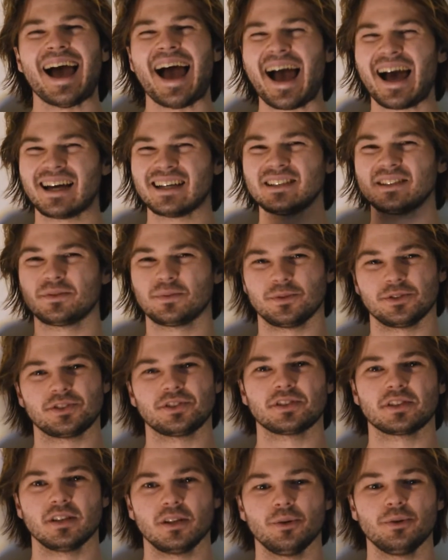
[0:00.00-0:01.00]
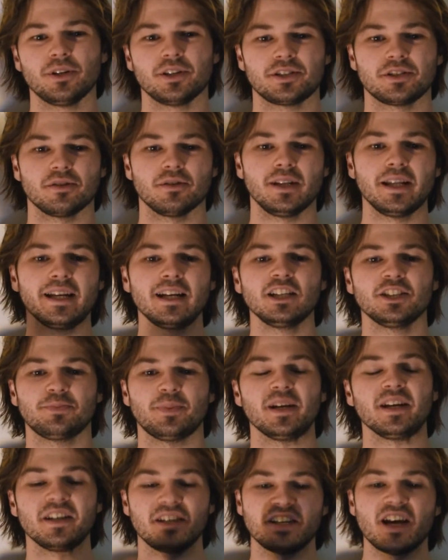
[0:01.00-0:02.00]
as was just alluded to, little is
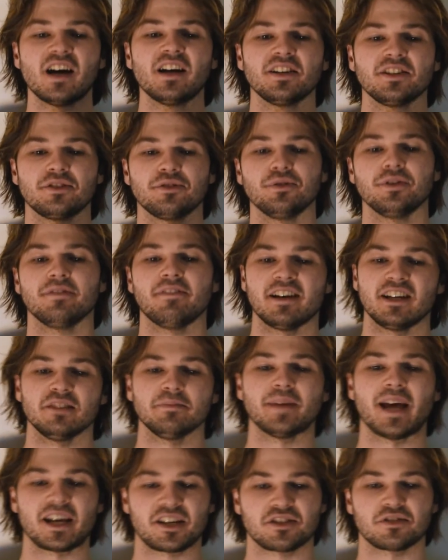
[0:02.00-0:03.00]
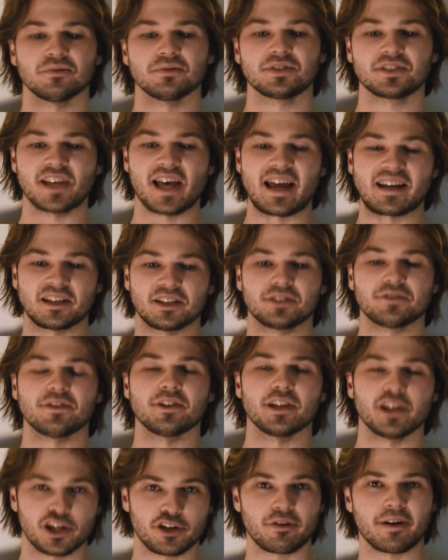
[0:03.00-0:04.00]
being done to develop national standards for
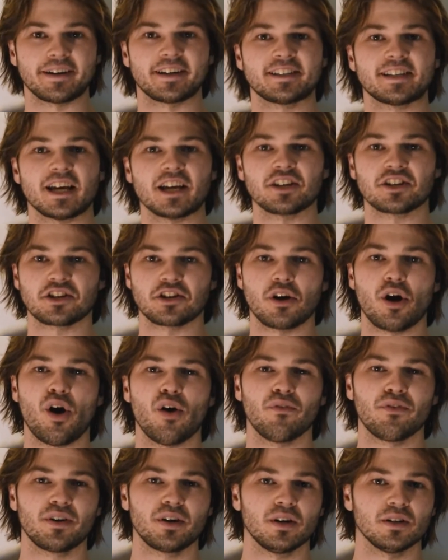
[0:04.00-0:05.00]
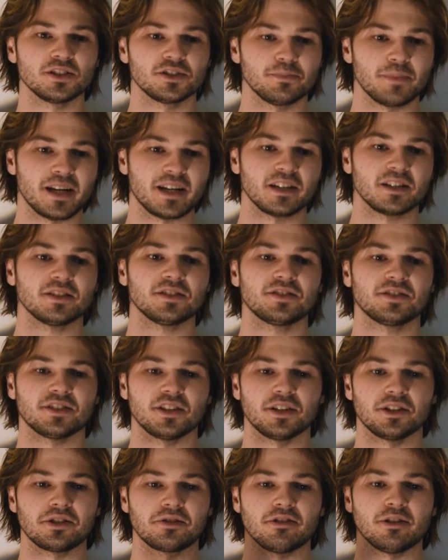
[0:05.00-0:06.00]
the accreditation of cosmetic
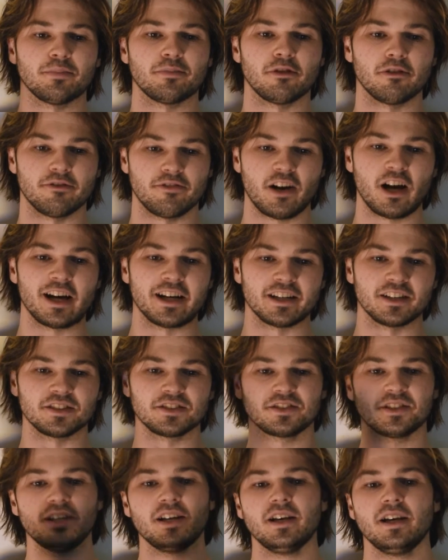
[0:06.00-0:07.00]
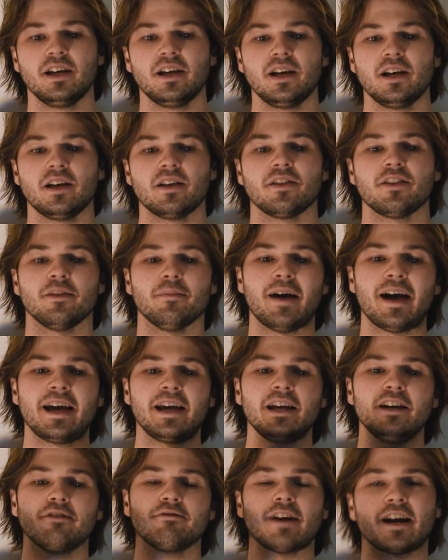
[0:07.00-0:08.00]
surgery providers. The
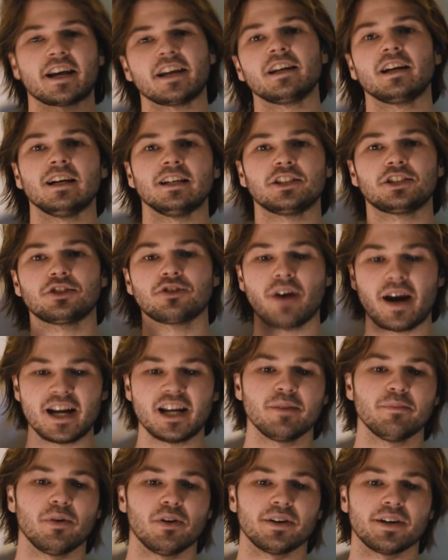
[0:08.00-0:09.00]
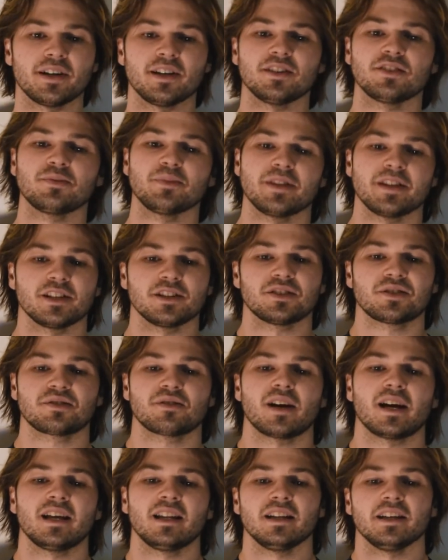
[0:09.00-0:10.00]
main recognised training bodies within
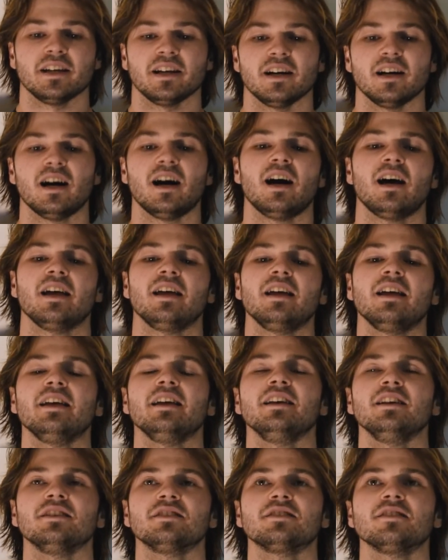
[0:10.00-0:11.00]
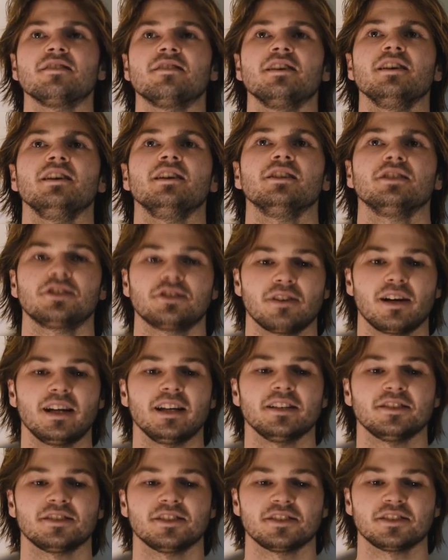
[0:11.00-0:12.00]
Australia is the
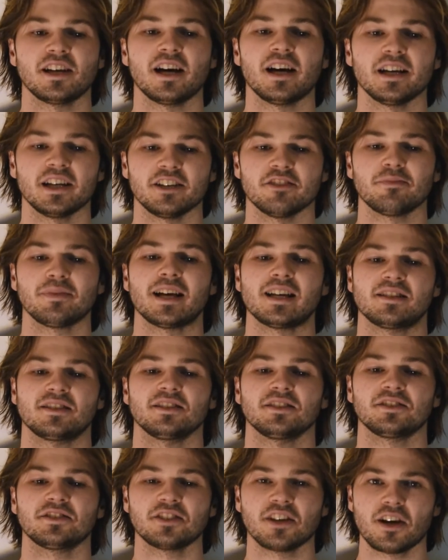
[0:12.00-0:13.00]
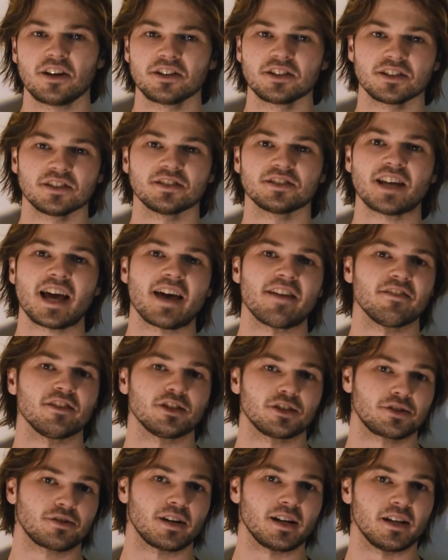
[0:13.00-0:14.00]
Australian Society of Plastic Surgeons and the
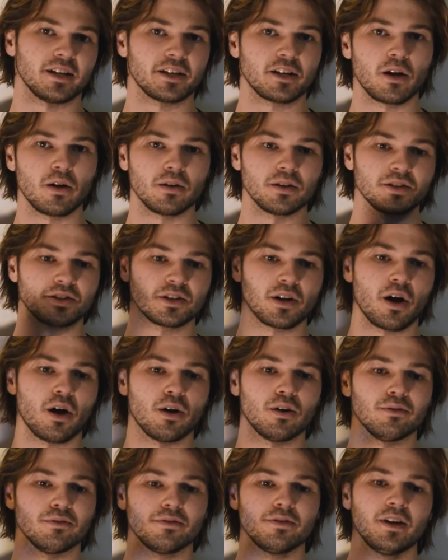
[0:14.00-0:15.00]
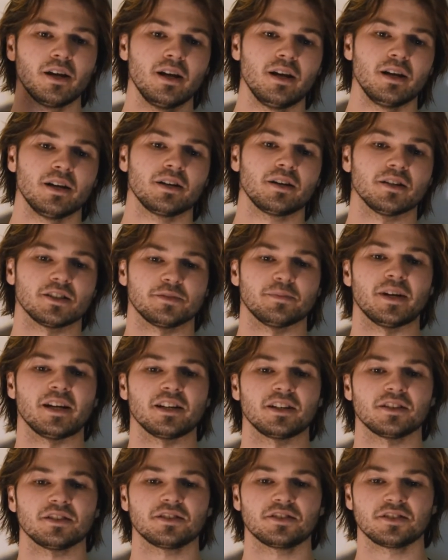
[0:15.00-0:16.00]
Australian College of
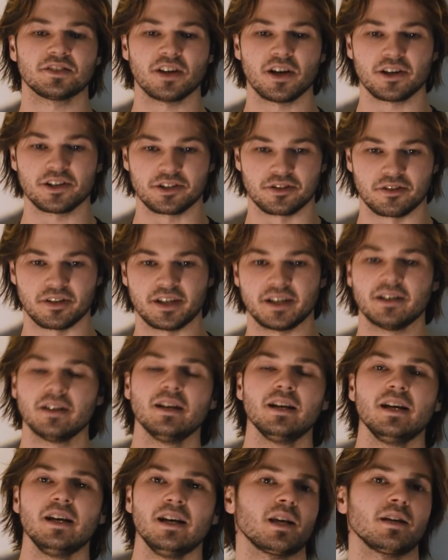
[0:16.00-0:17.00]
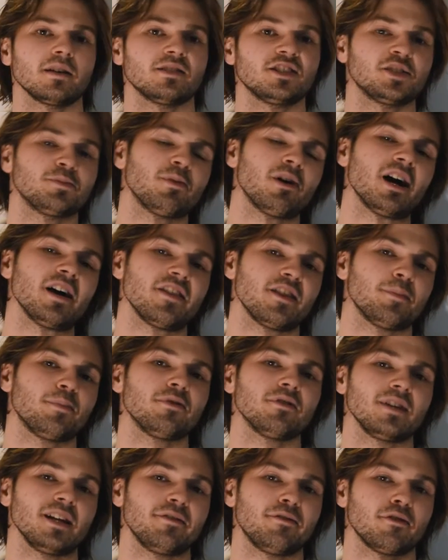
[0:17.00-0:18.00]
Cosmetic Surgery. Despite the
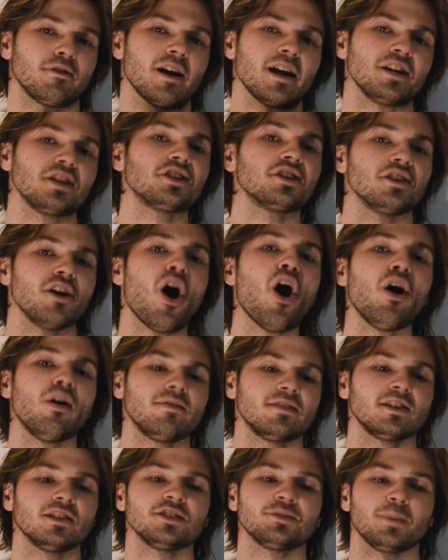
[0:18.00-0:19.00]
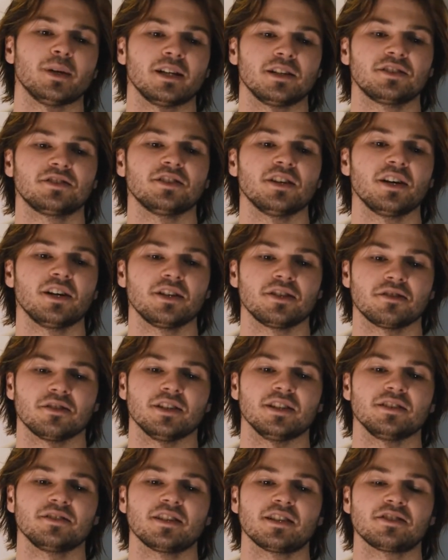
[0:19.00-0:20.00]
proliferation of cosmetic
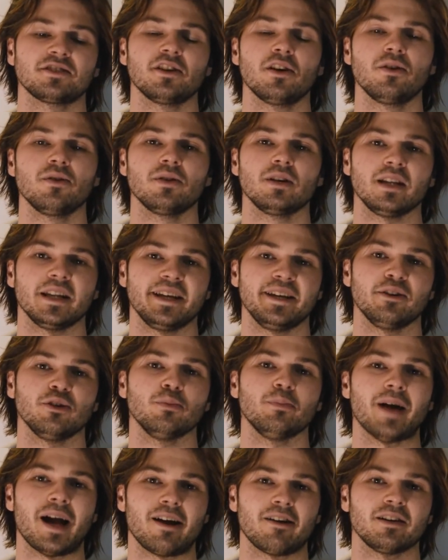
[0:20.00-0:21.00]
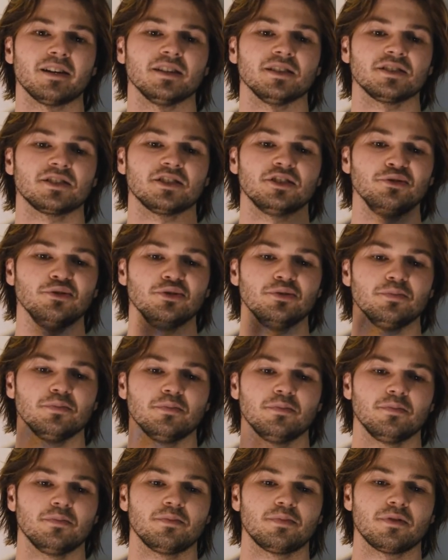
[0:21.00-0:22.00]
surgeries, there's no legal barriers to
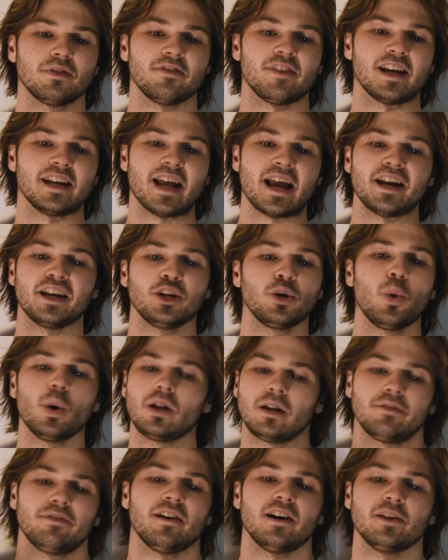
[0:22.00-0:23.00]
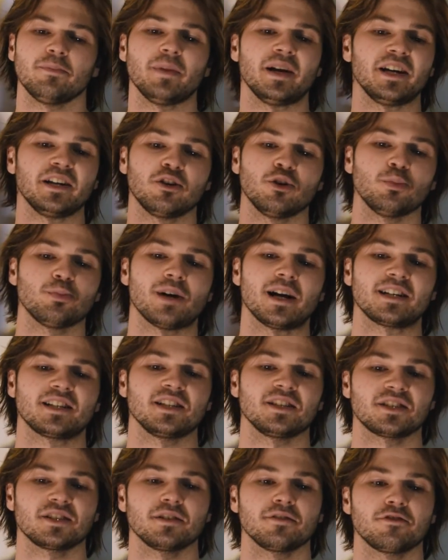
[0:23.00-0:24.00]
prevent any qualified medical
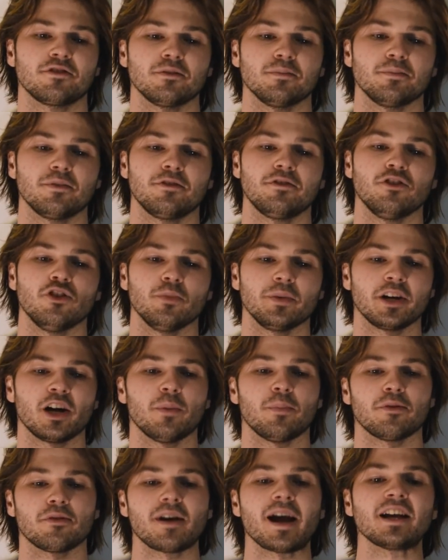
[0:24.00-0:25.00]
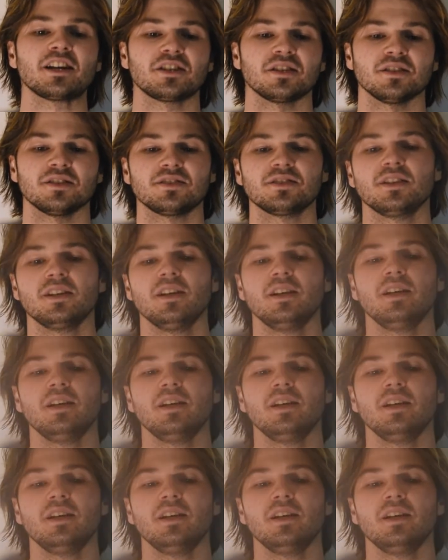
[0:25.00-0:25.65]
practitioner from performing operations.